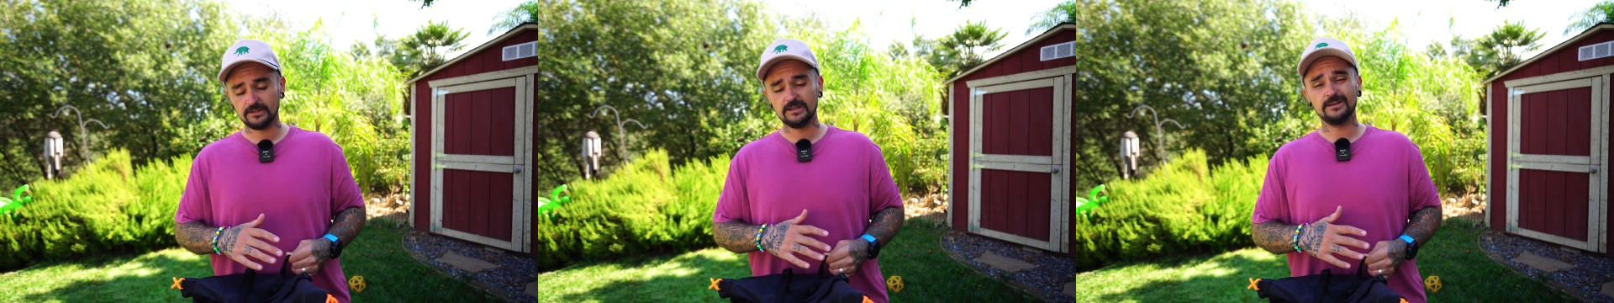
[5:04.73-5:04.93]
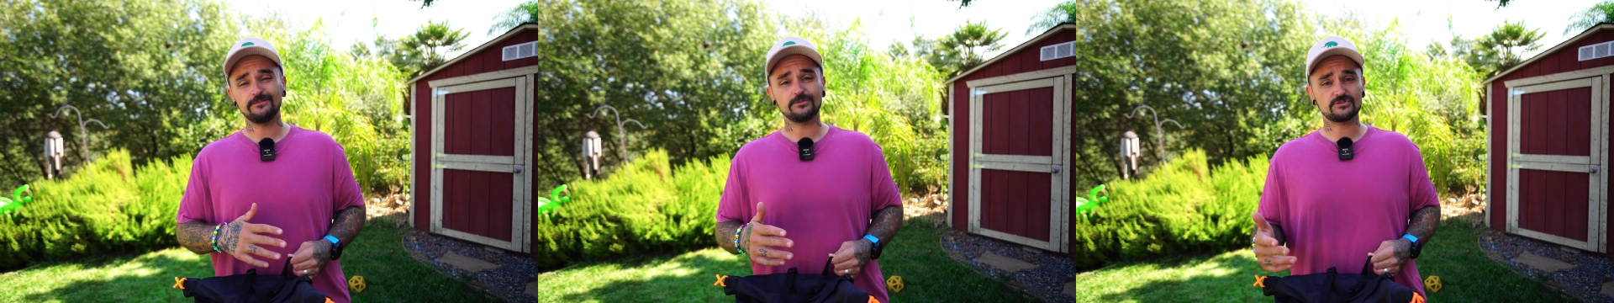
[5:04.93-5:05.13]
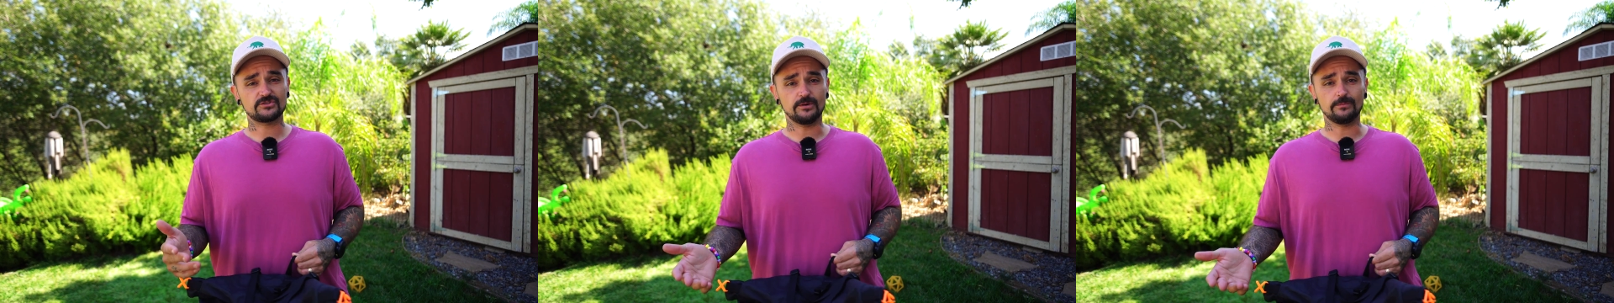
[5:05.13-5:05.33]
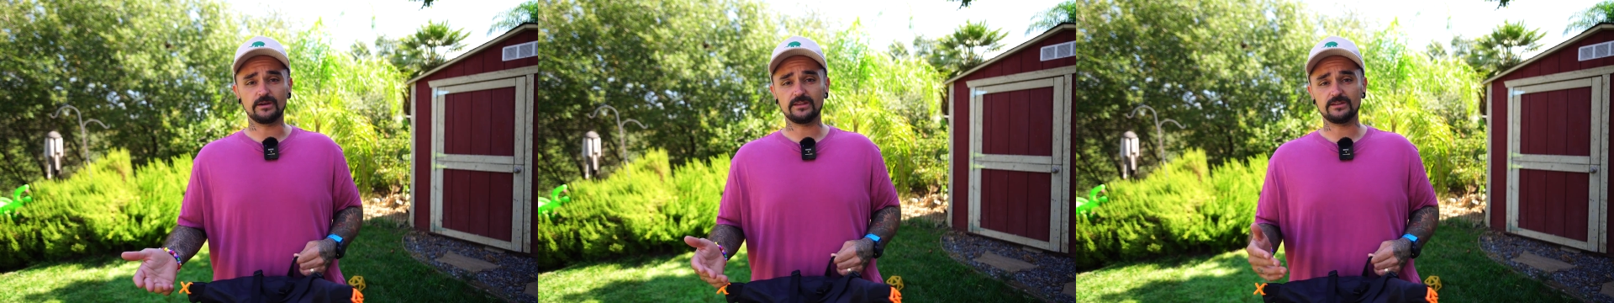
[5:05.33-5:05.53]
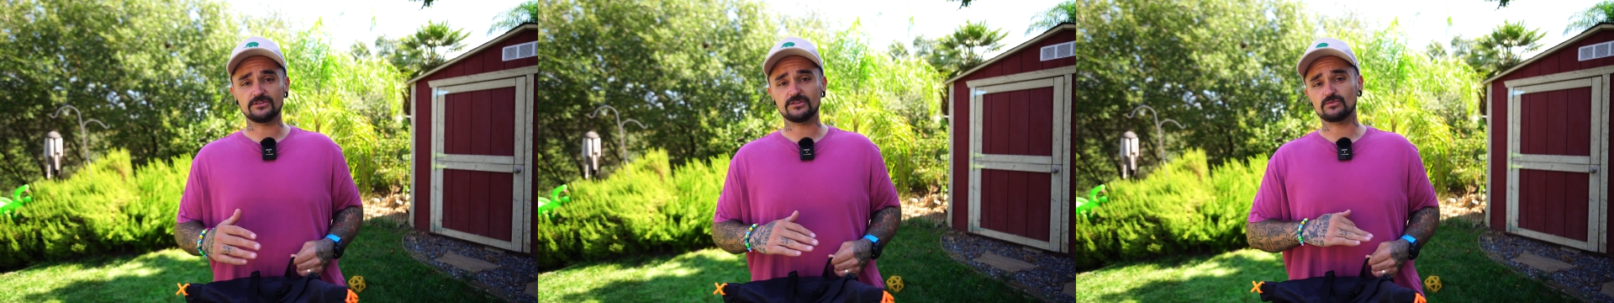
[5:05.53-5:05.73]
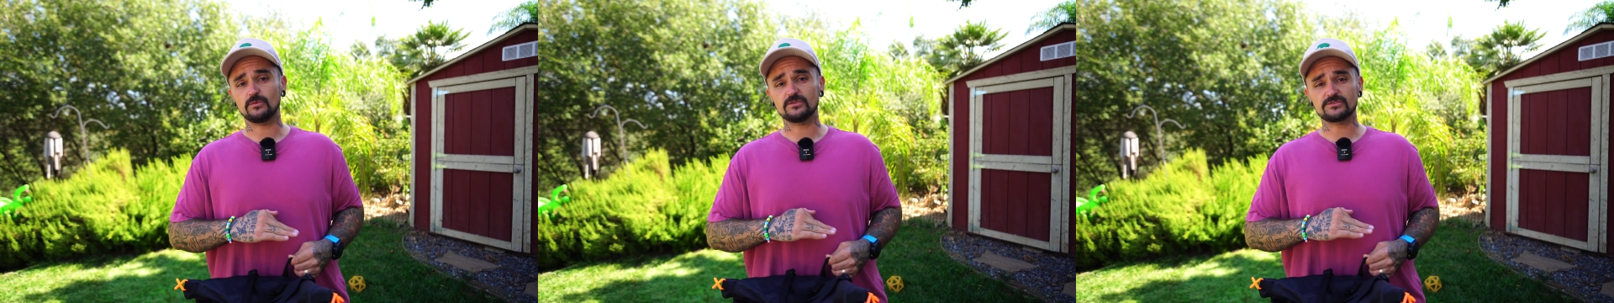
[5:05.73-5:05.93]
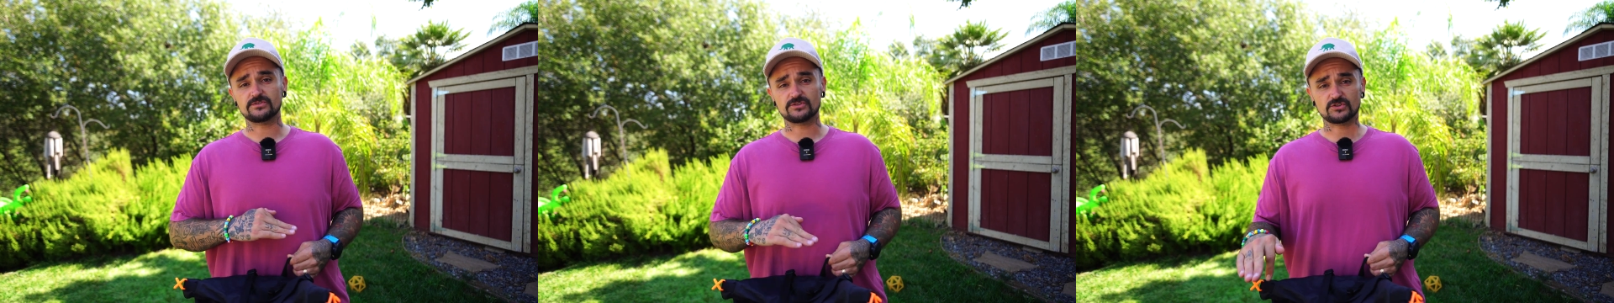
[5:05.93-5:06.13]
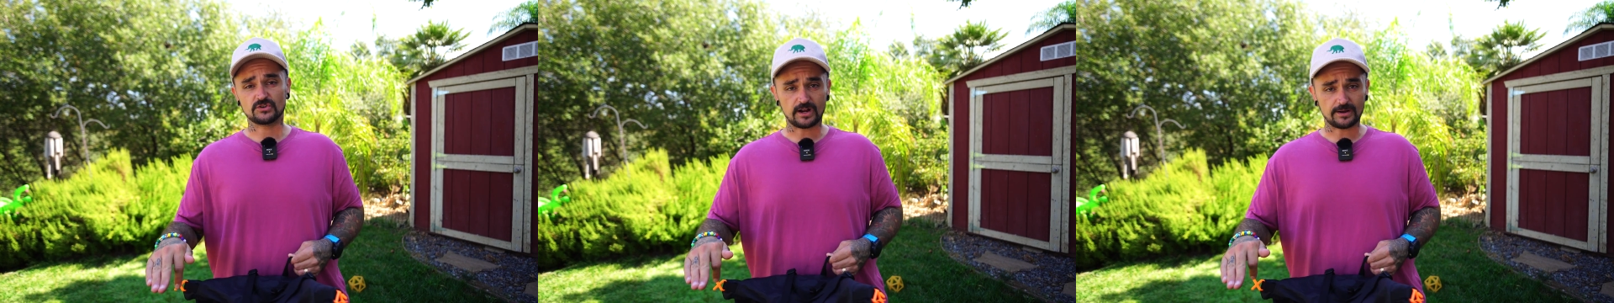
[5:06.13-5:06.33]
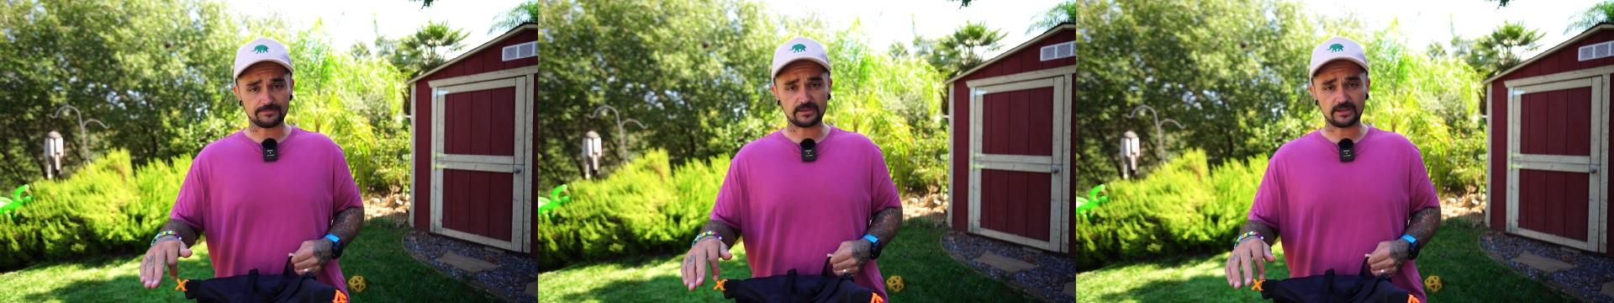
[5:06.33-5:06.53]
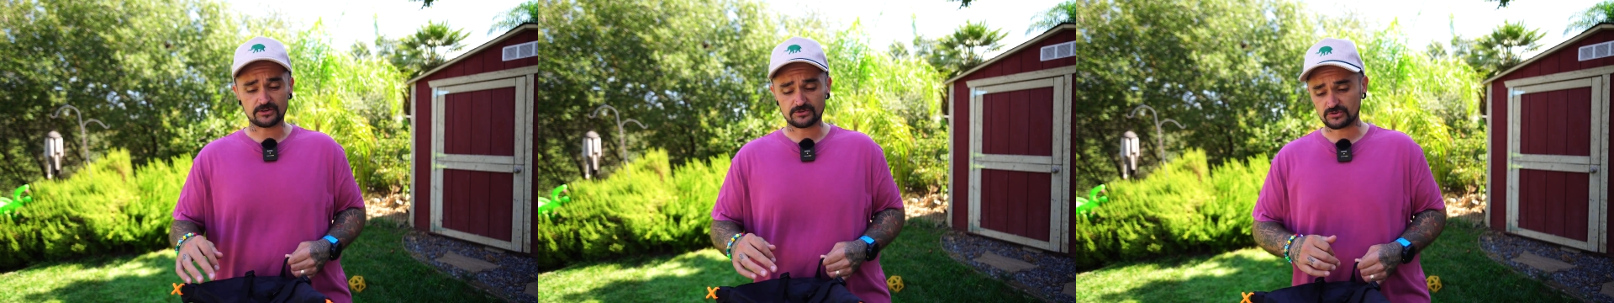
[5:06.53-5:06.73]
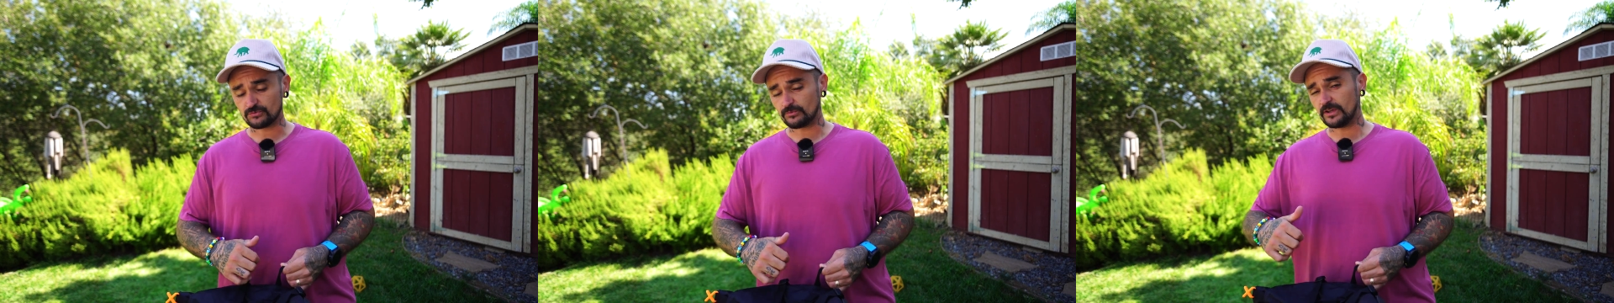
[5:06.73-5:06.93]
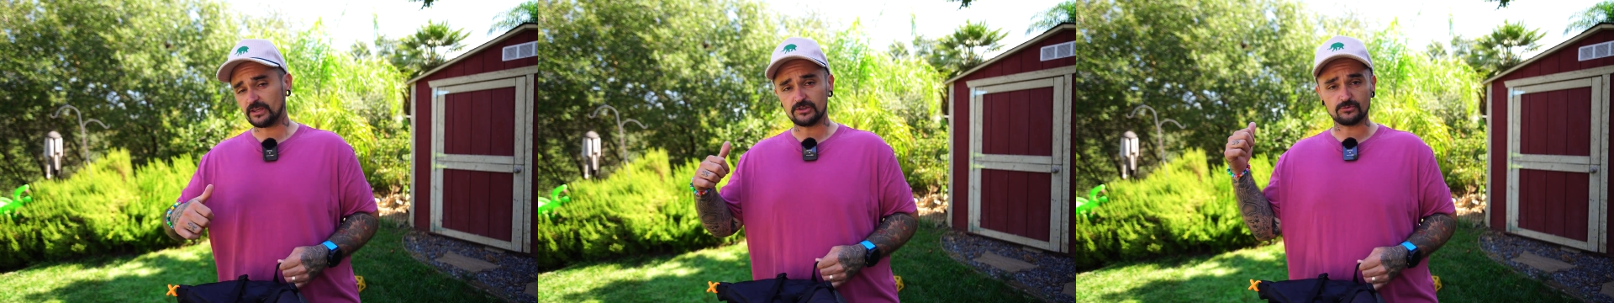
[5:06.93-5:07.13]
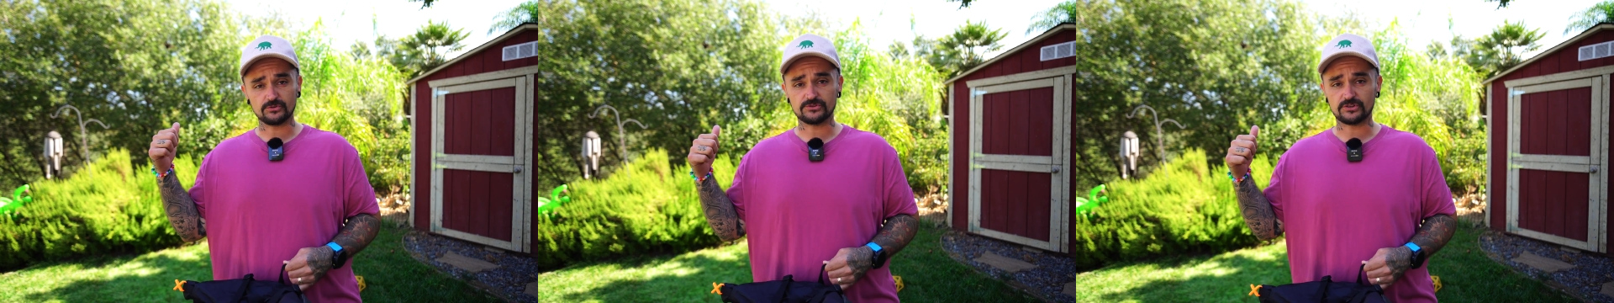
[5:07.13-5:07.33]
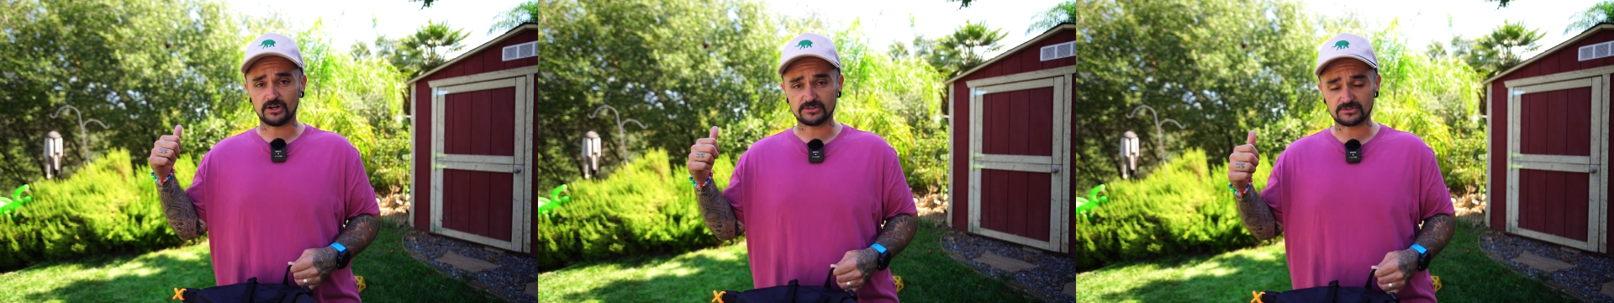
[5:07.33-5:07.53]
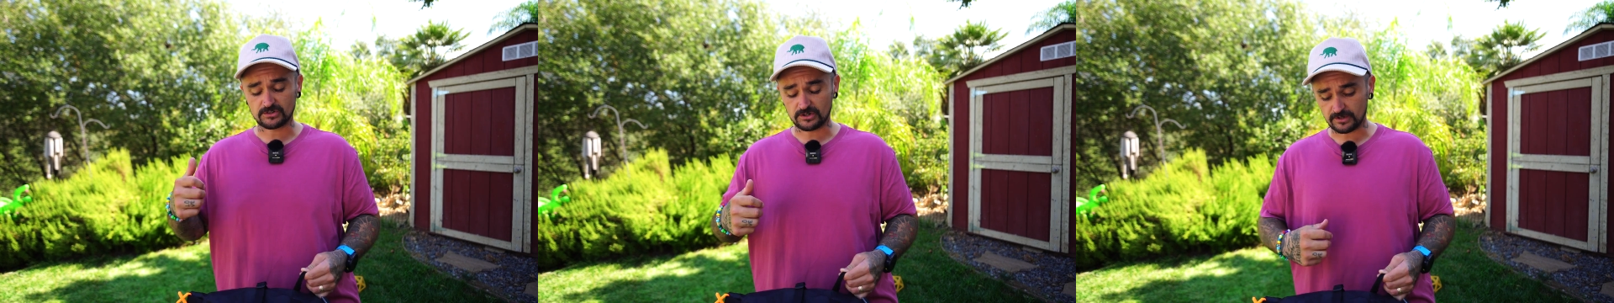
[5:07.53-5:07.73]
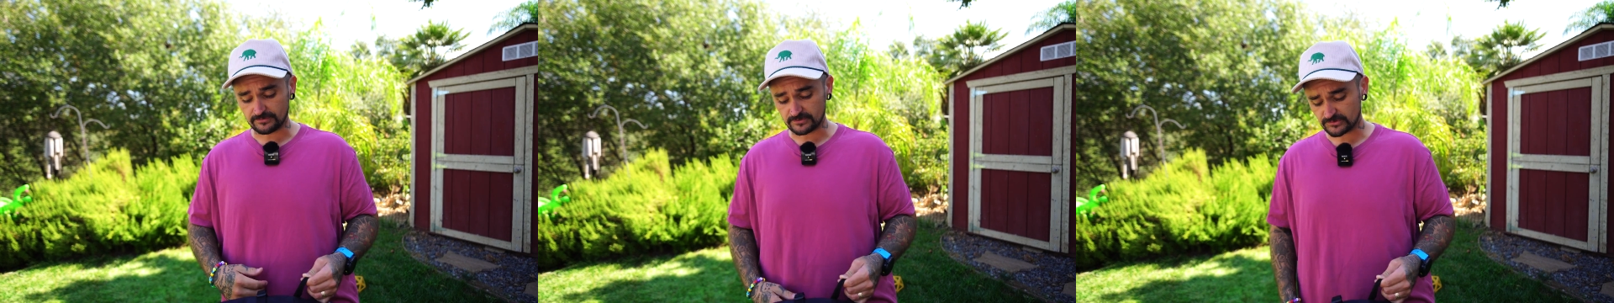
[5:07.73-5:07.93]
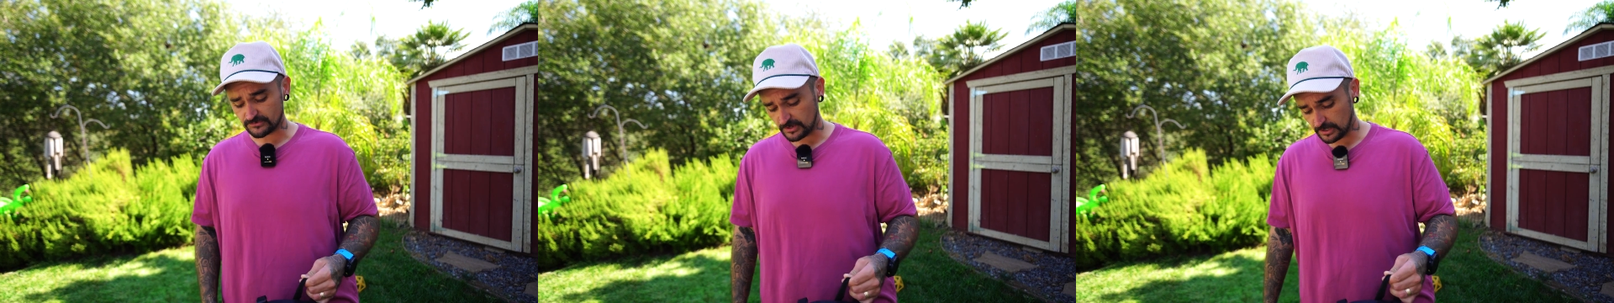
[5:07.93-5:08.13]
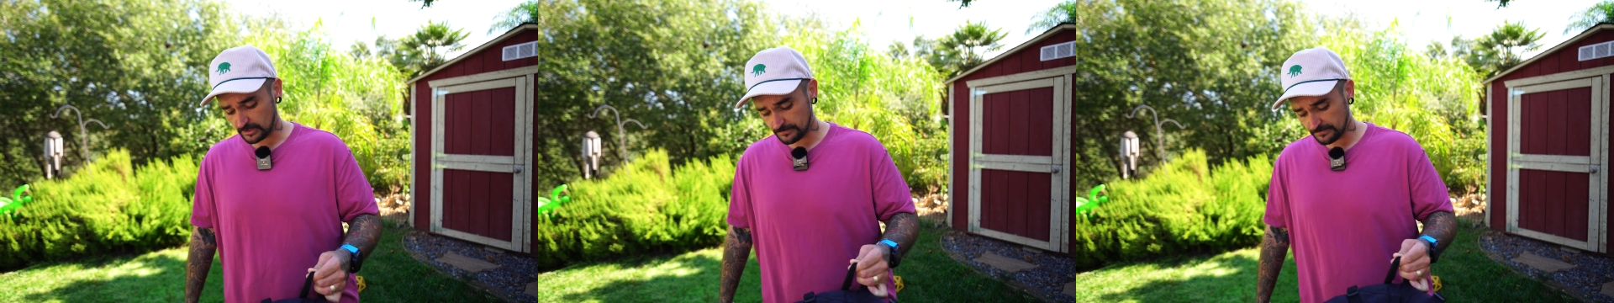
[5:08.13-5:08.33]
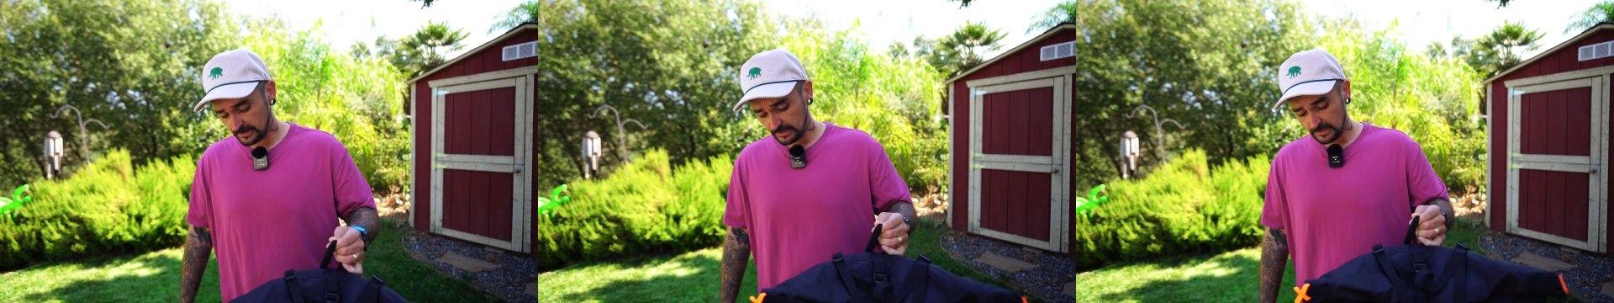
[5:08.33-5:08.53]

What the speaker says: If you're somebody that just wants to scrap the extra weight, you can toss it off as well.